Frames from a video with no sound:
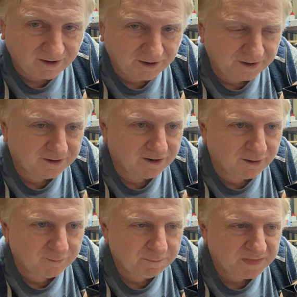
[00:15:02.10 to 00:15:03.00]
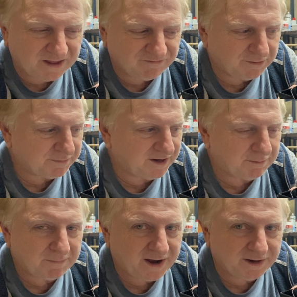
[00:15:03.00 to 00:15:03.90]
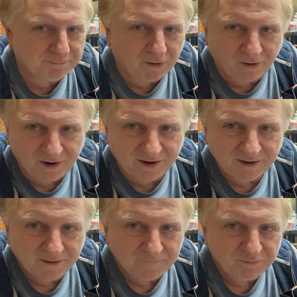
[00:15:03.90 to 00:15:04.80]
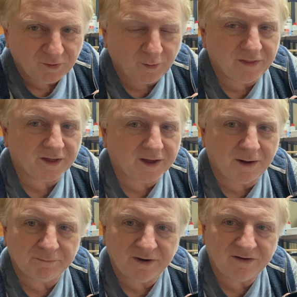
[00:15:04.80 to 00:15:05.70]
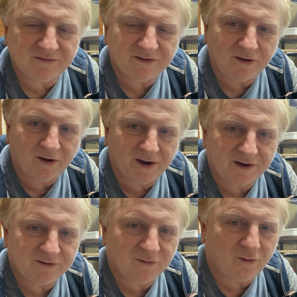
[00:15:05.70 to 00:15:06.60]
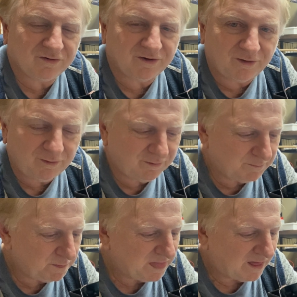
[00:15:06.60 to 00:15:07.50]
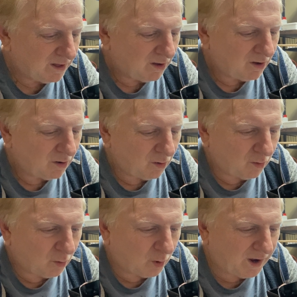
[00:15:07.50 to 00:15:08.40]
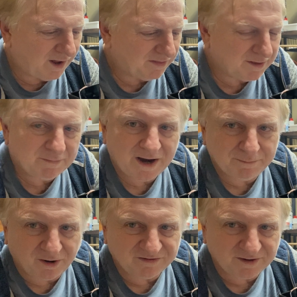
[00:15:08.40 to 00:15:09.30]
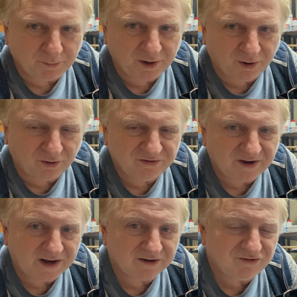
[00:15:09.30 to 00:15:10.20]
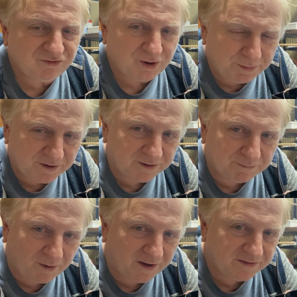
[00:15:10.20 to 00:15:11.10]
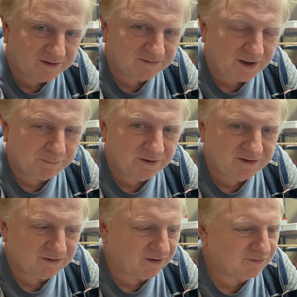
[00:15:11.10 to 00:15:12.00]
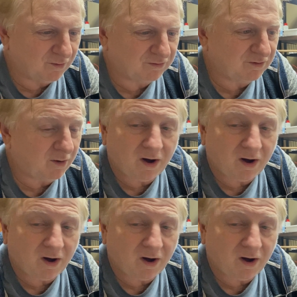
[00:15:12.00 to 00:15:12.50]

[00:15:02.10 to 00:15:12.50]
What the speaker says: I don't know if they're being made by one of the companies that I talk to, or they're made by someone else and distributed by these companies I talk to.